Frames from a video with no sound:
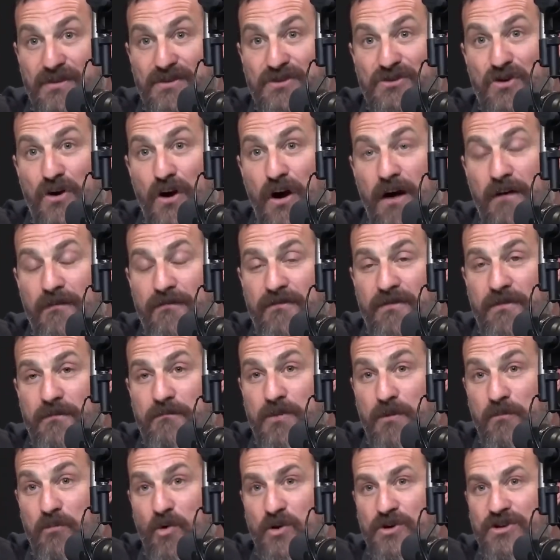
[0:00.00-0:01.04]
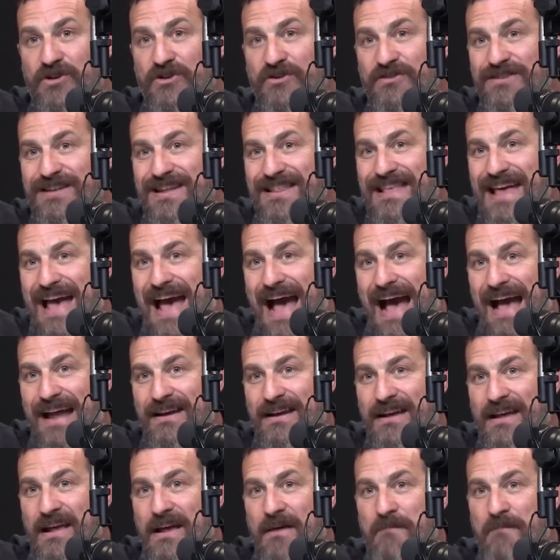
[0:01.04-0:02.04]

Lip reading: the trough proportional to that,